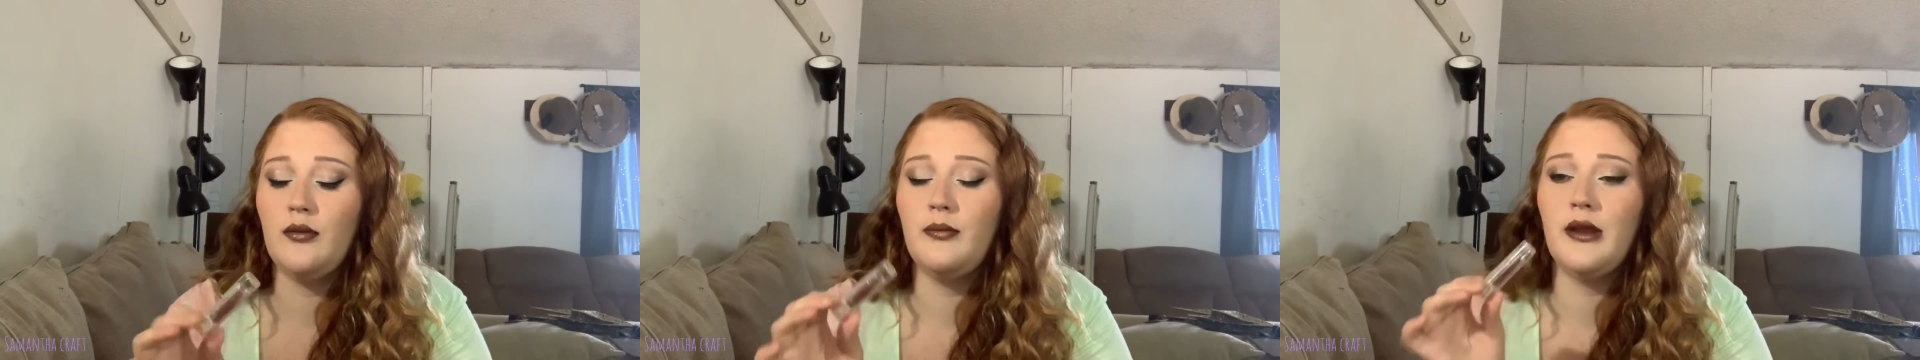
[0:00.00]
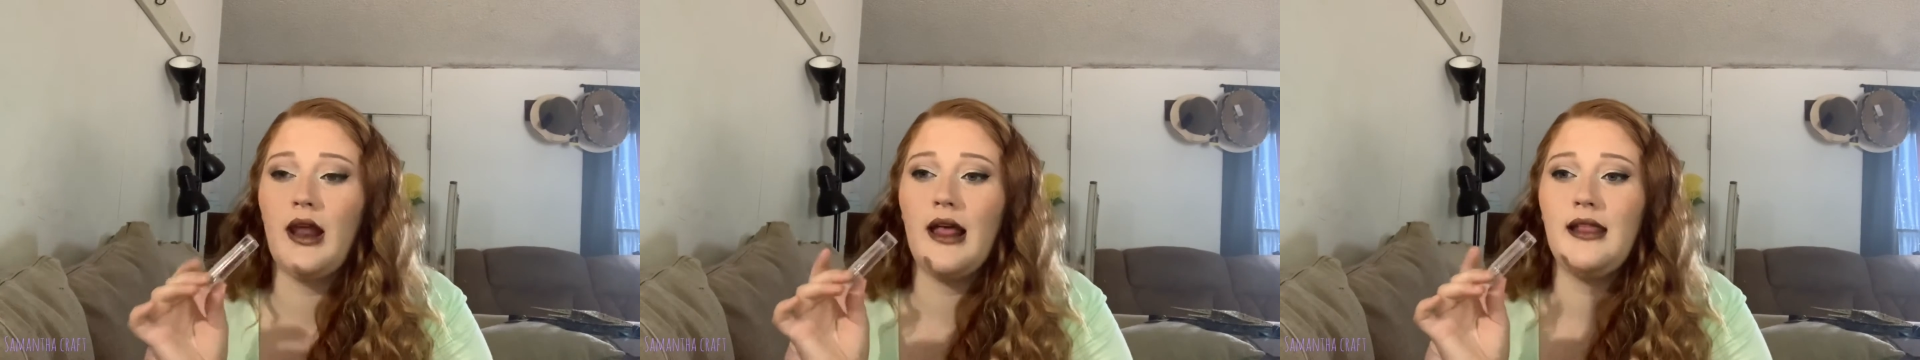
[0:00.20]

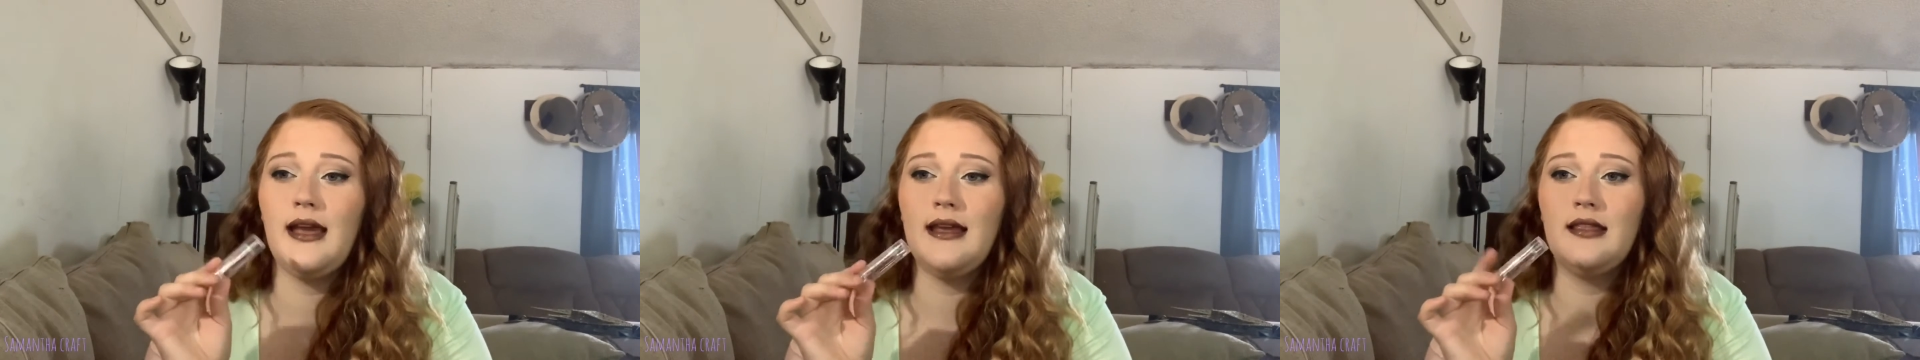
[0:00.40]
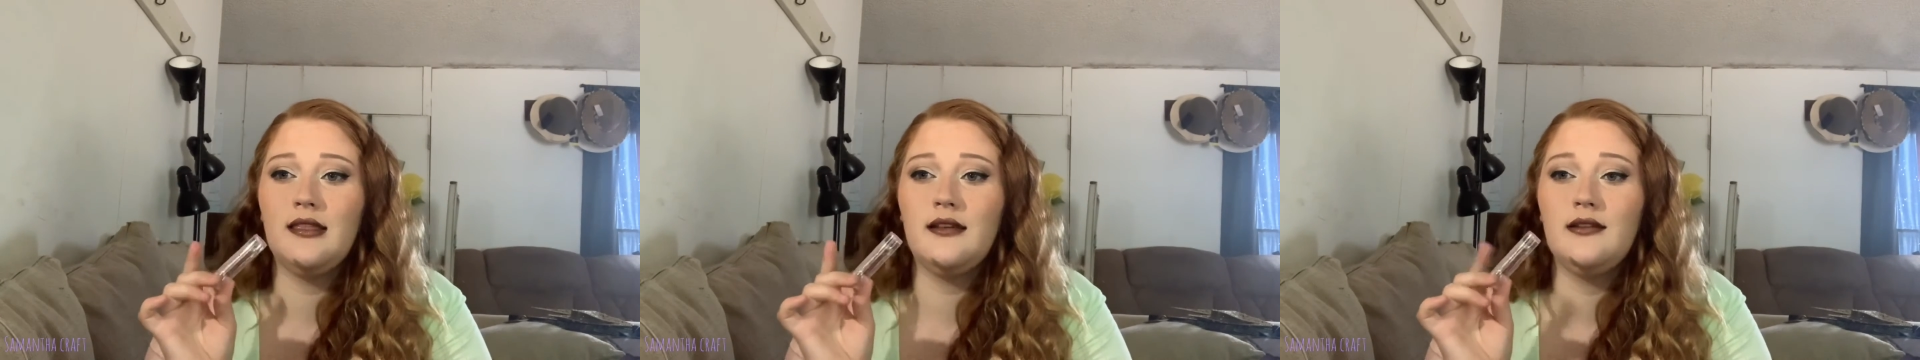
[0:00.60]
but I like
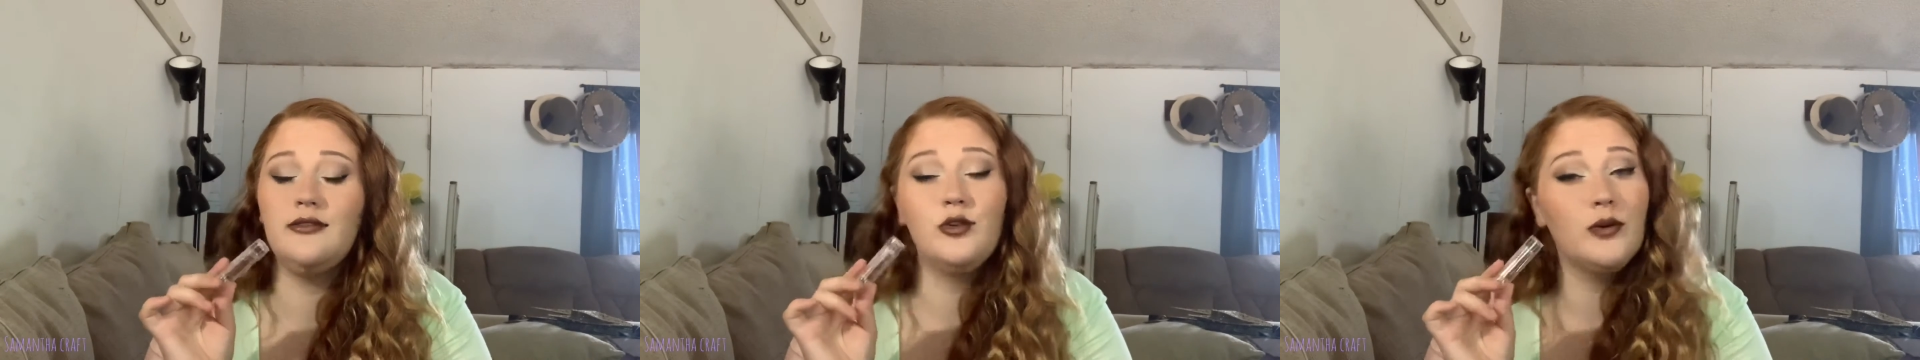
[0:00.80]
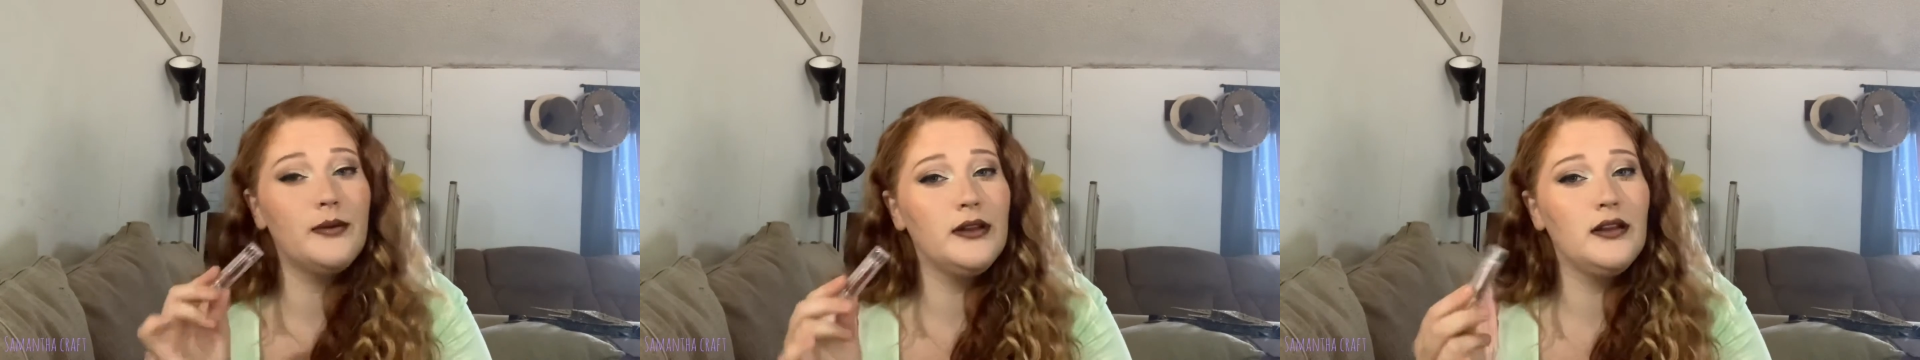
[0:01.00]
the
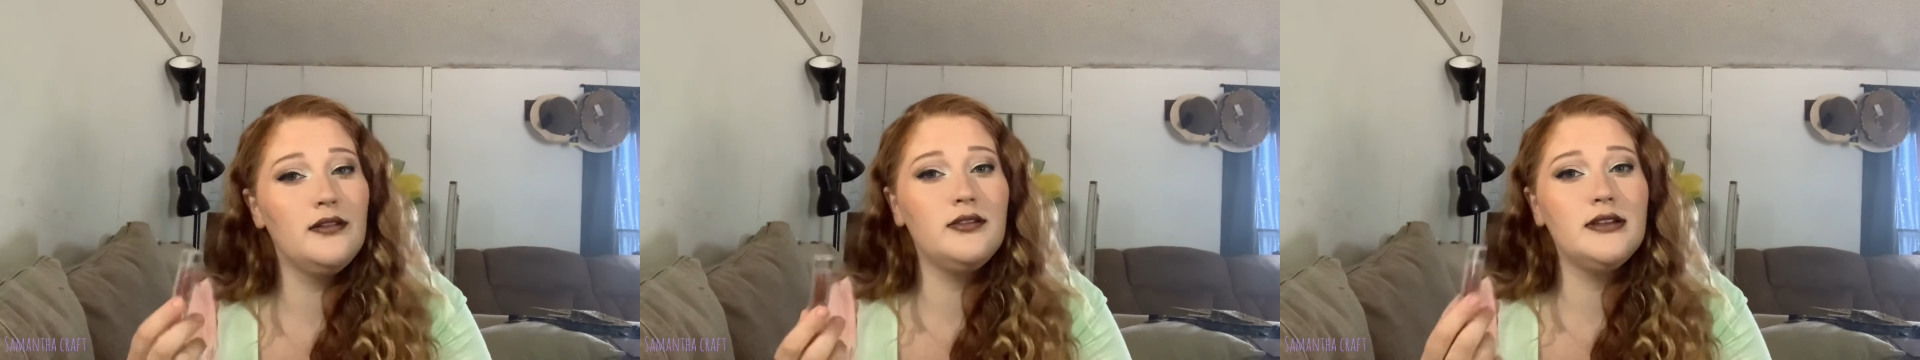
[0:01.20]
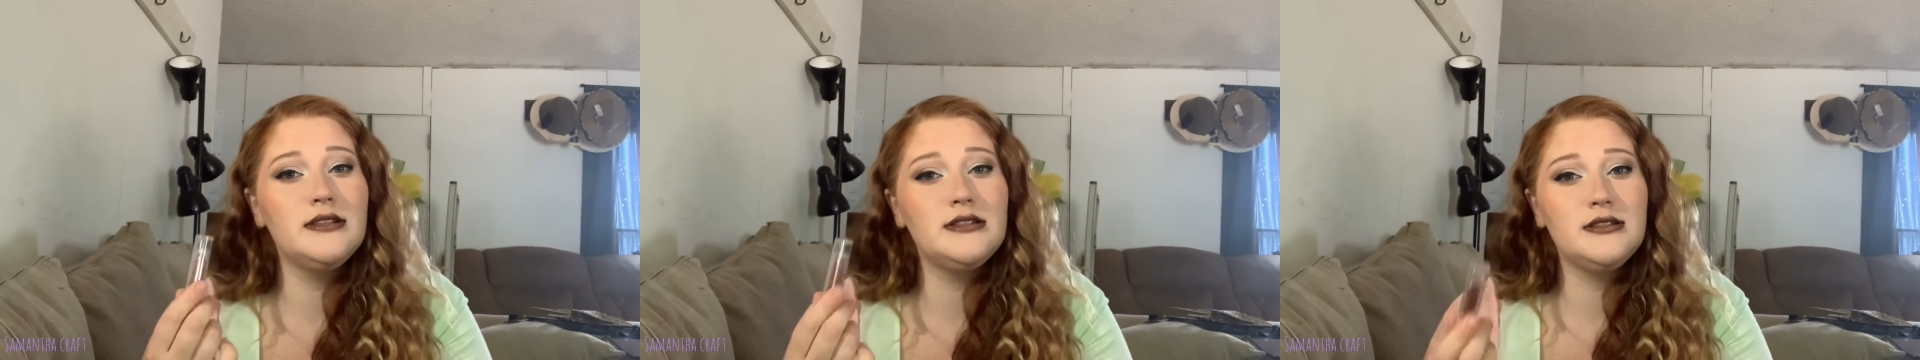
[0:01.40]
formula of
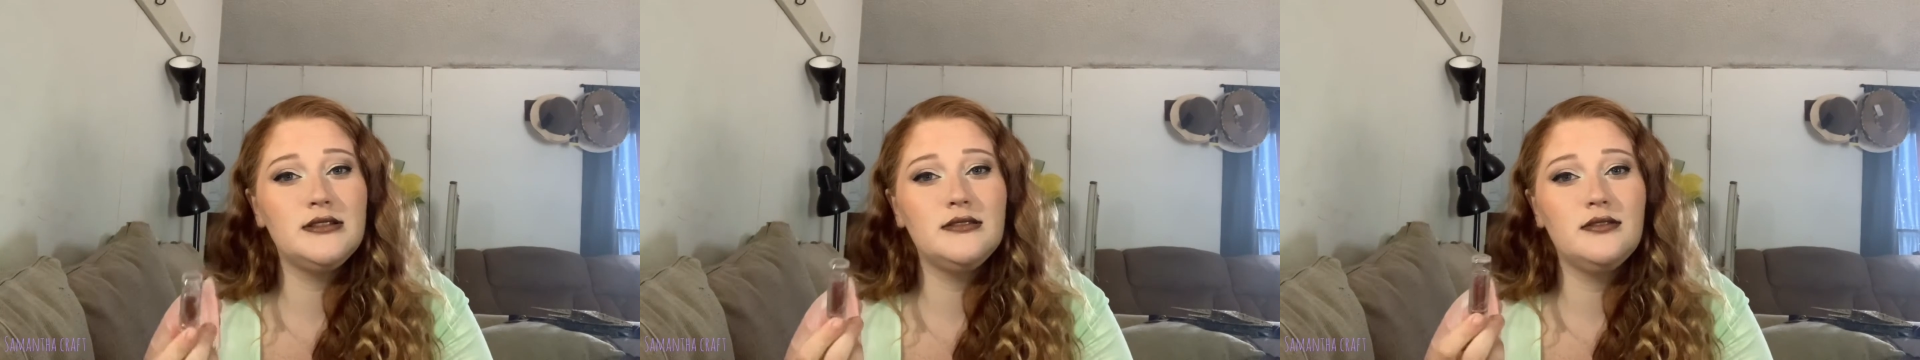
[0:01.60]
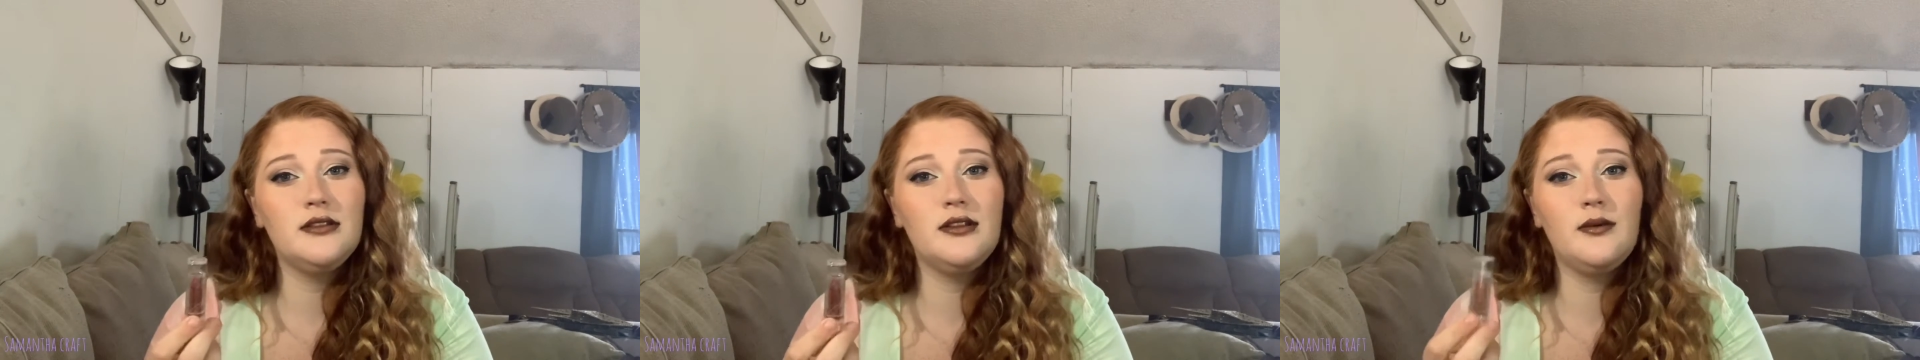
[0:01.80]
this,
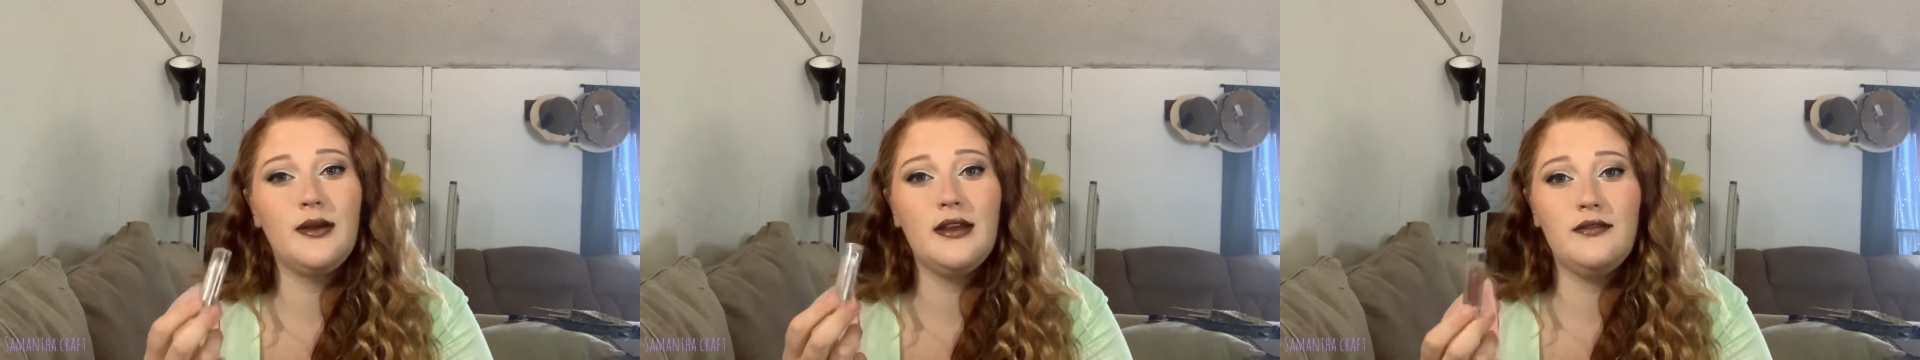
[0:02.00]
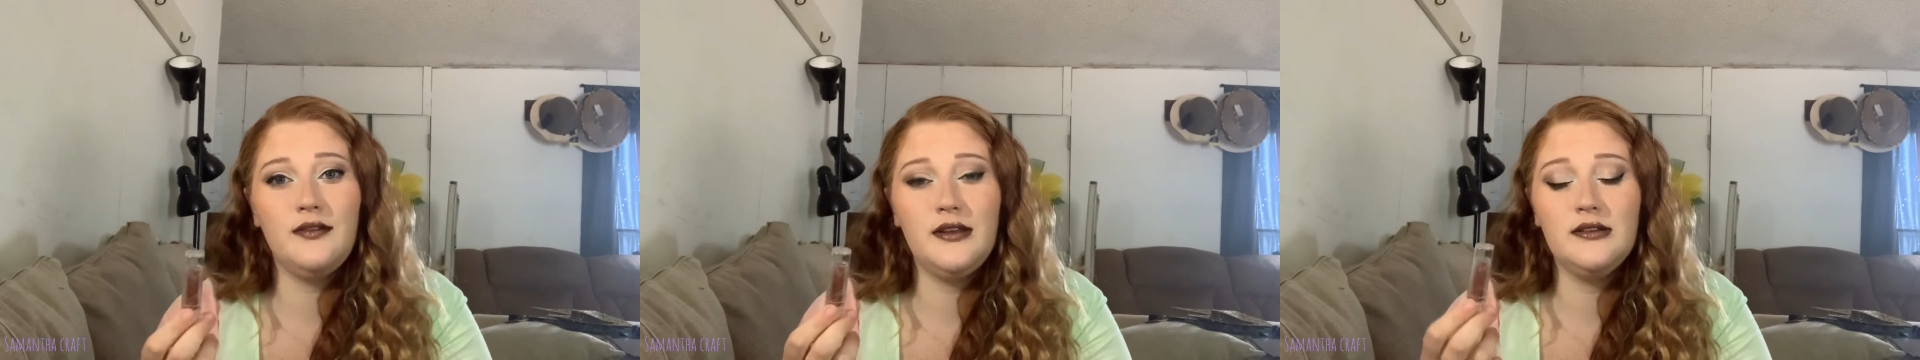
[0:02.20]
the way
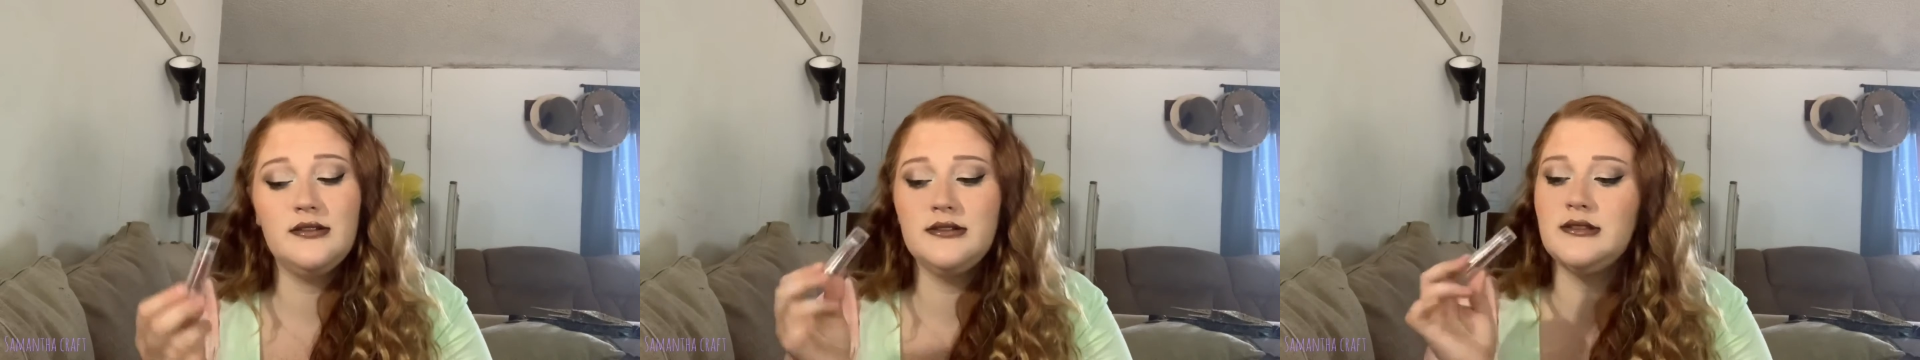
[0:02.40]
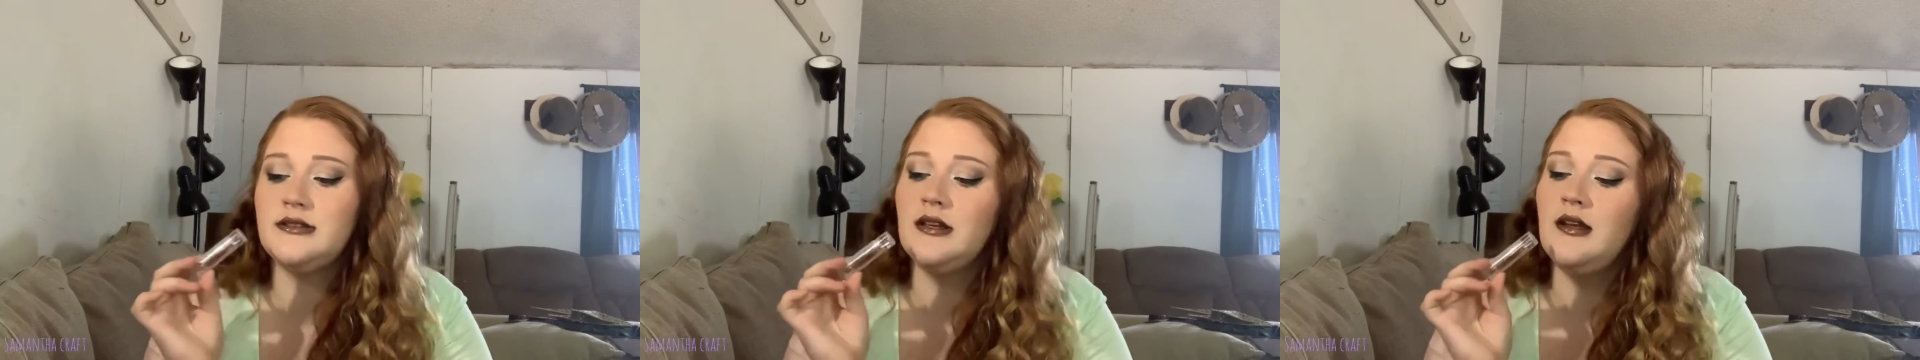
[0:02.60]
it feels.